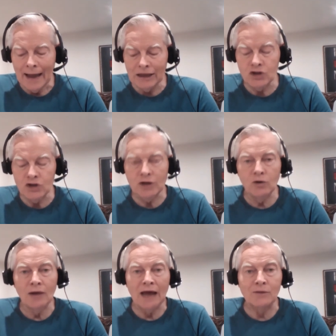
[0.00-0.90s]
And in
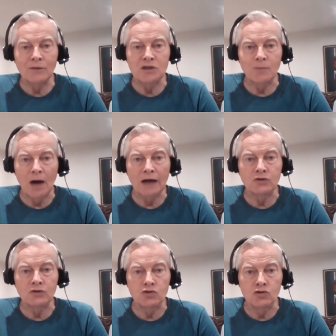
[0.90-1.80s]
general, I
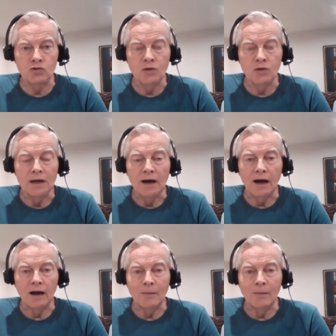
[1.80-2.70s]
respond to
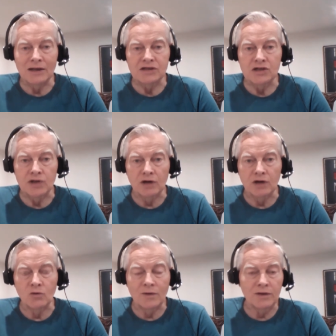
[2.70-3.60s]
a message
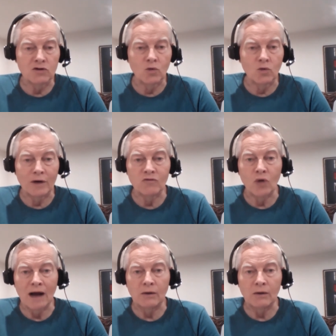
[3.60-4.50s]
there within
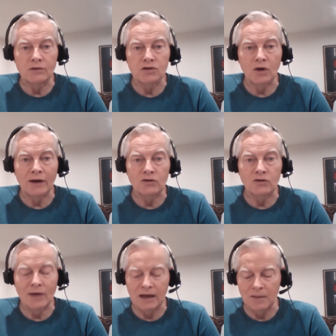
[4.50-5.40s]
24 hours. So I
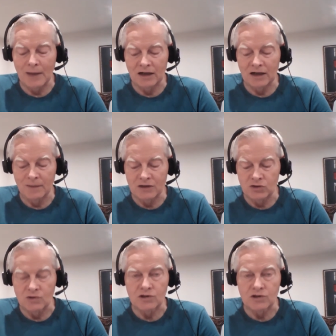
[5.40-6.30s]
try to get back to my
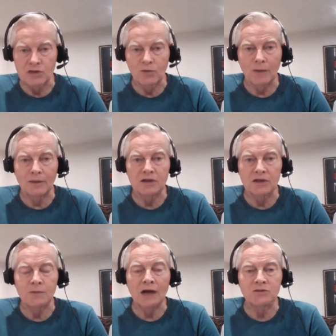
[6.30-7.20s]
students as promptly
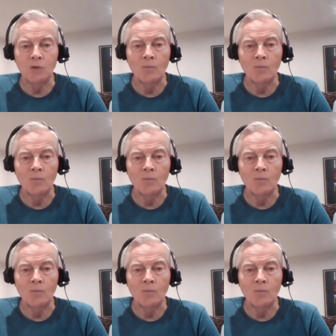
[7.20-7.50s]
as possible.